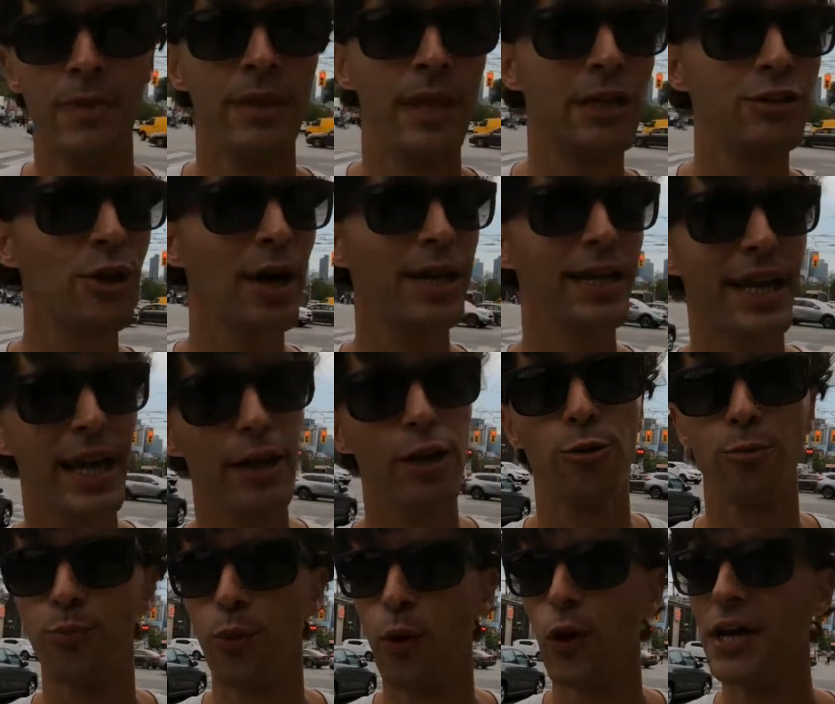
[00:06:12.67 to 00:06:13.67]
They tried to get
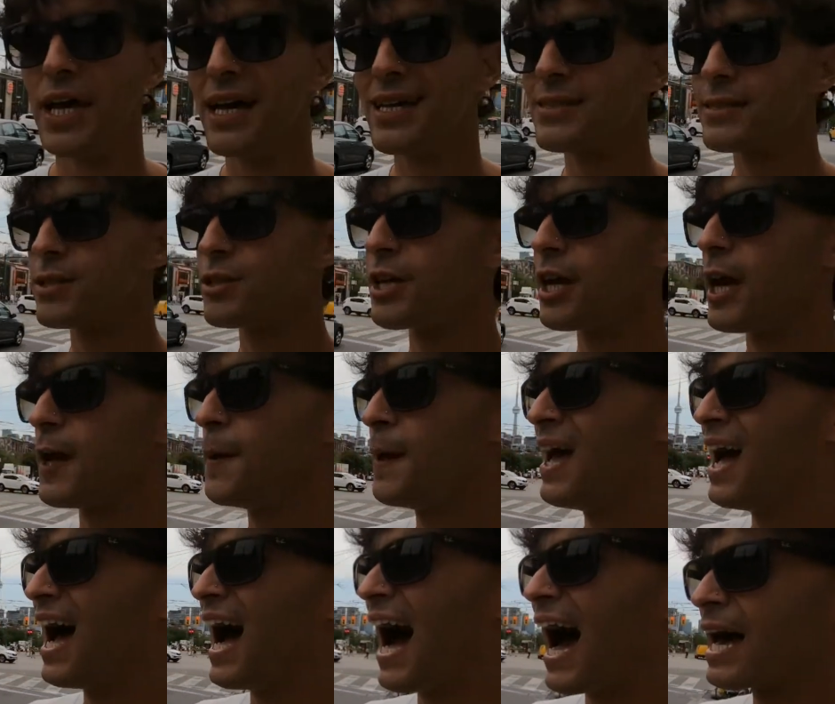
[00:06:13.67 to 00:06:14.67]
your boy yesterday.
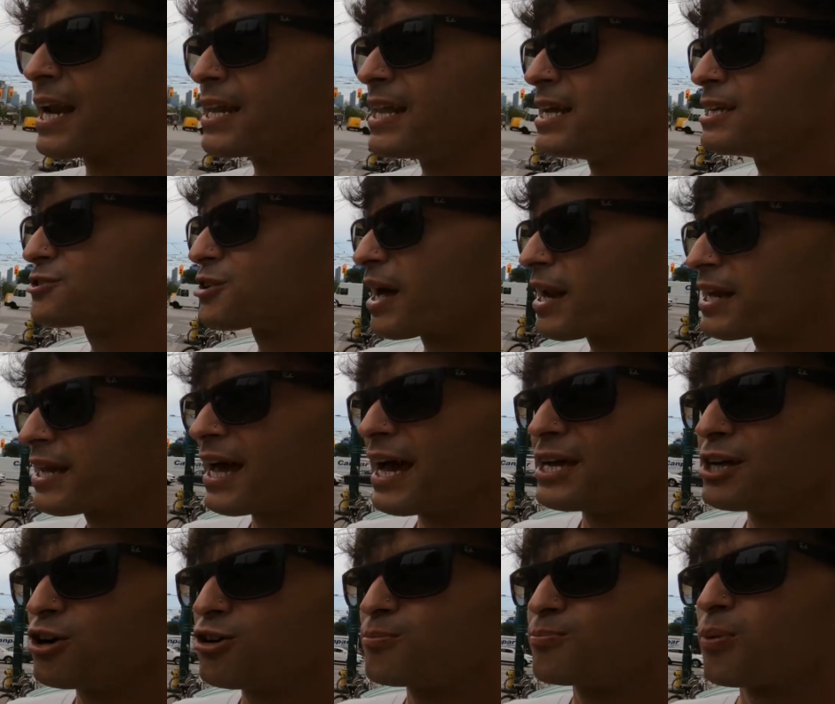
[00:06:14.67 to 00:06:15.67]
How did they try to get
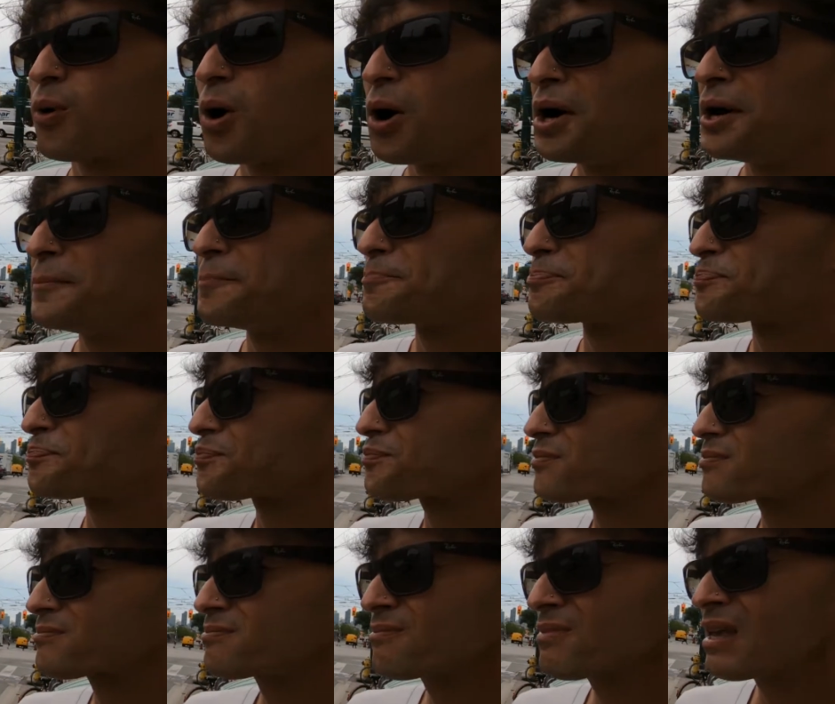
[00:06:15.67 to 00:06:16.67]
your boy?
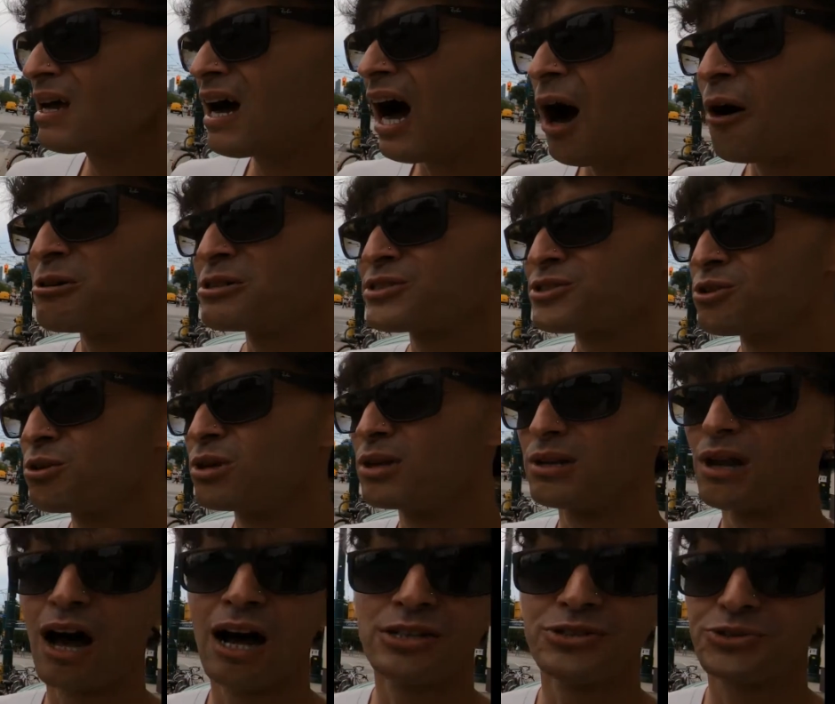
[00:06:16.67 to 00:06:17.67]
I was doing
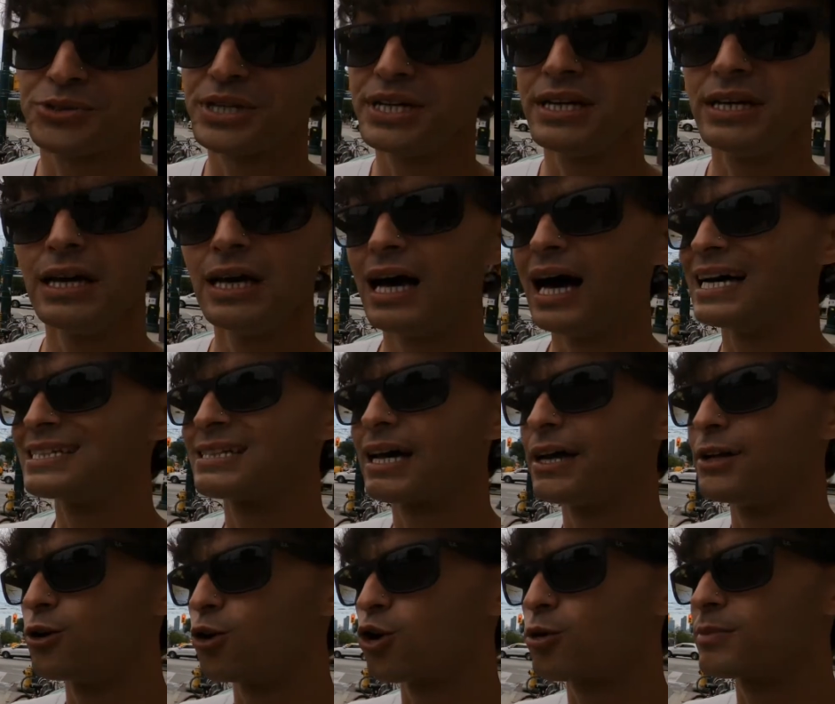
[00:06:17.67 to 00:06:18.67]
laundry as I
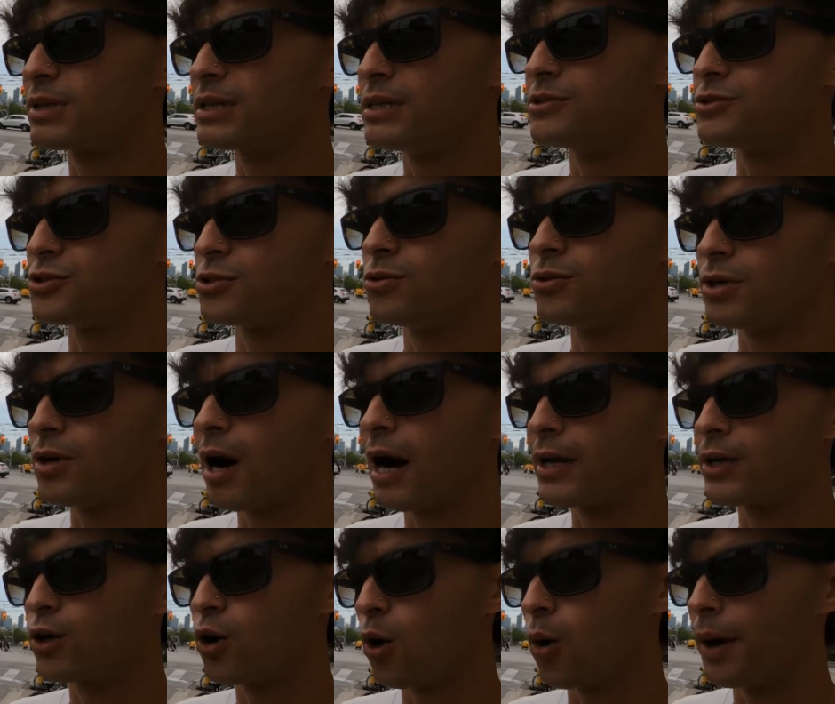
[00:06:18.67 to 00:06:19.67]
normally do. You know, I
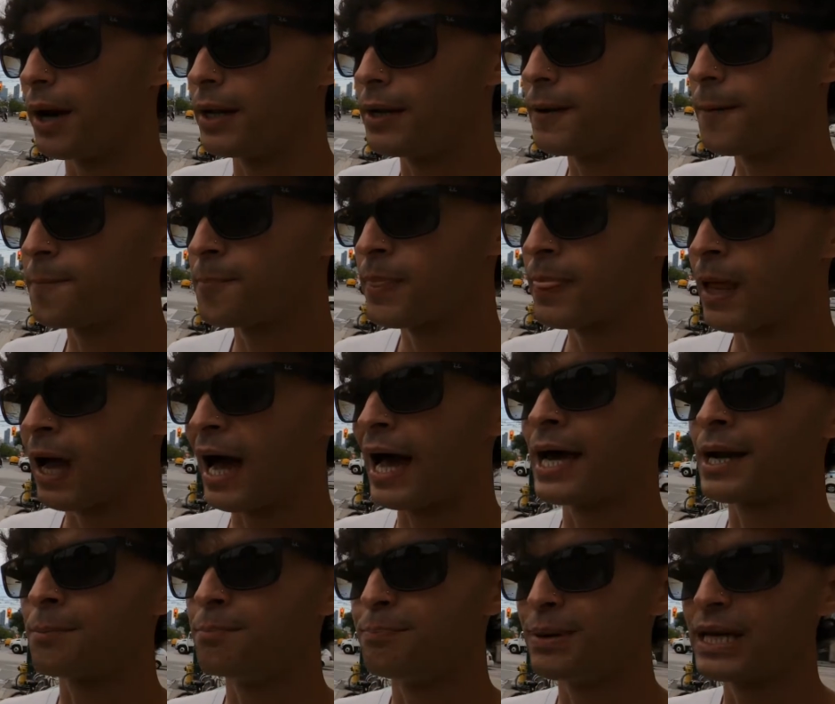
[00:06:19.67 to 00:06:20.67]
go in. I
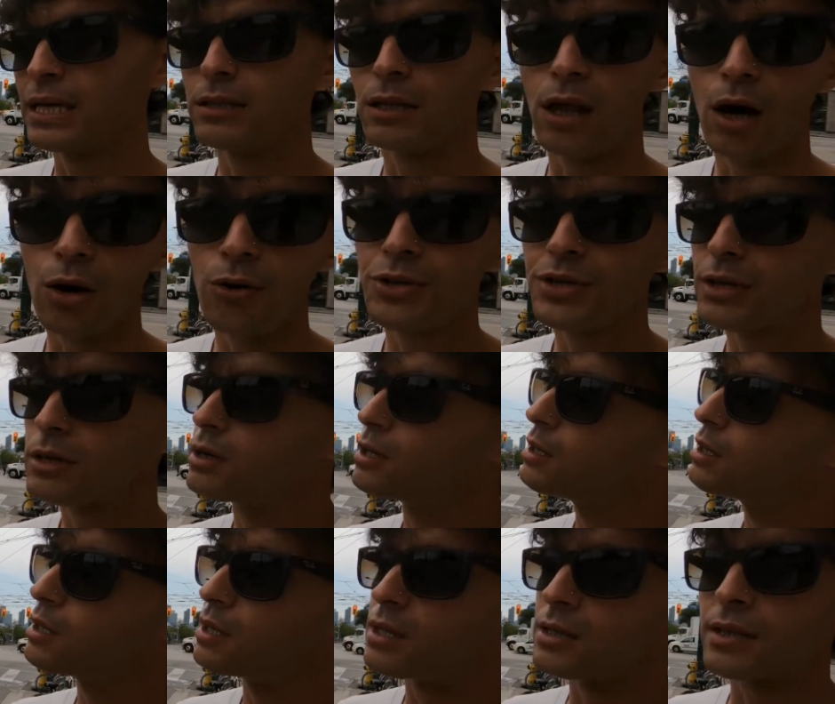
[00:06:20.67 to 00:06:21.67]
had a big load.
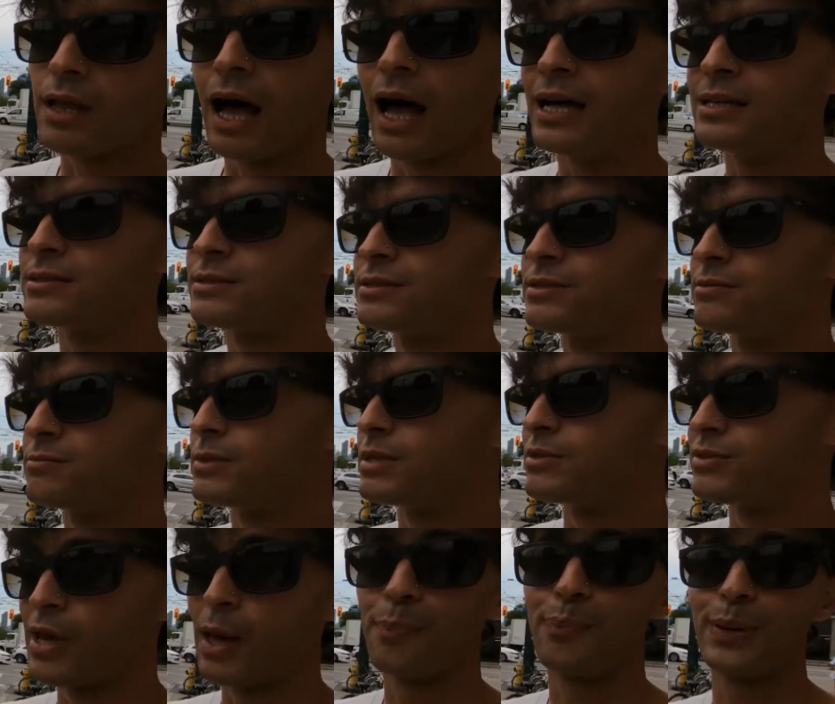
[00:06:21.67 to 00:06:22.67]
That's
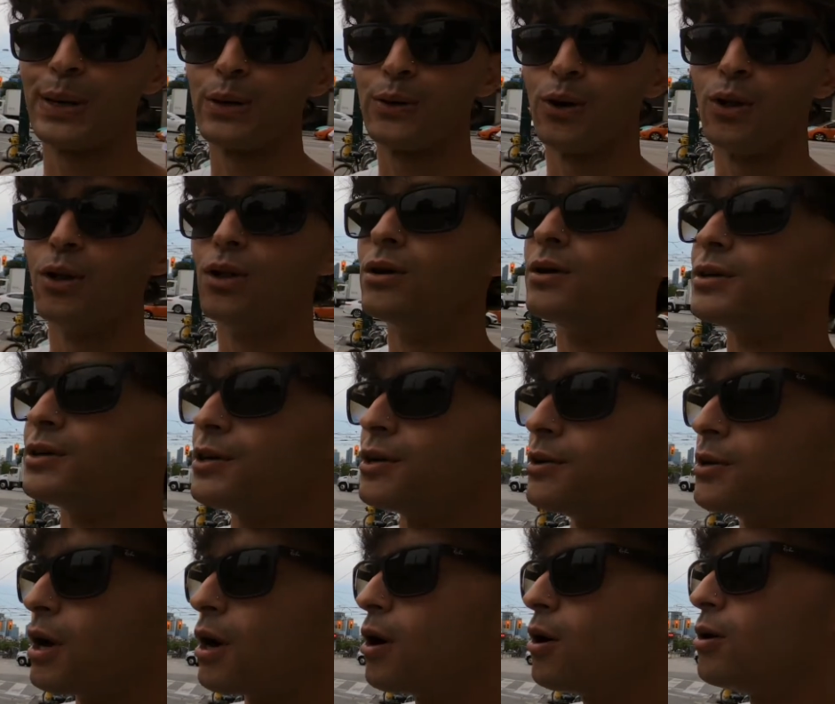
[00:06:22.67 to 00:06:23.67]
typical,
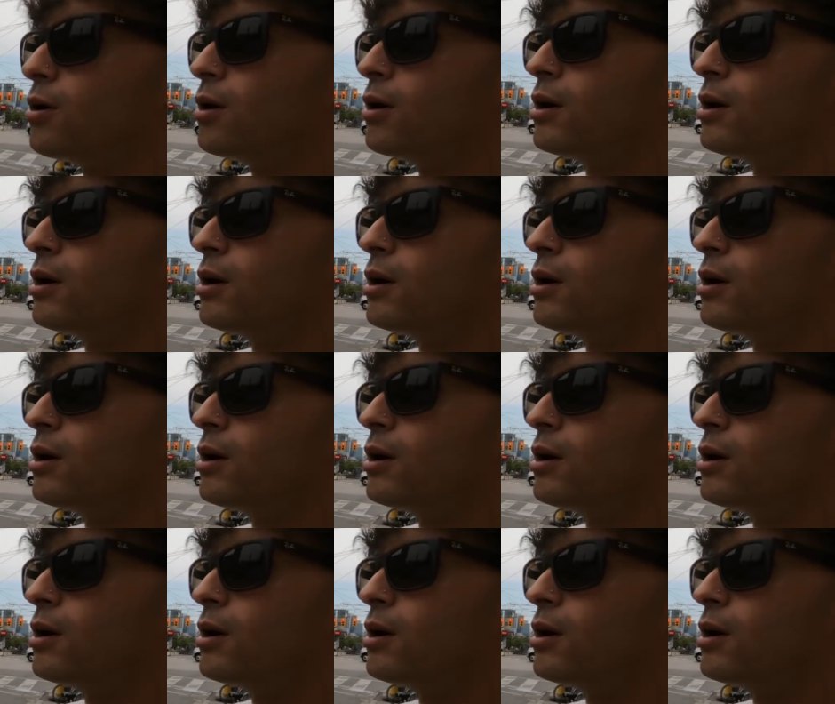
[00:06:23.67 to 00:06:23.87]
you know.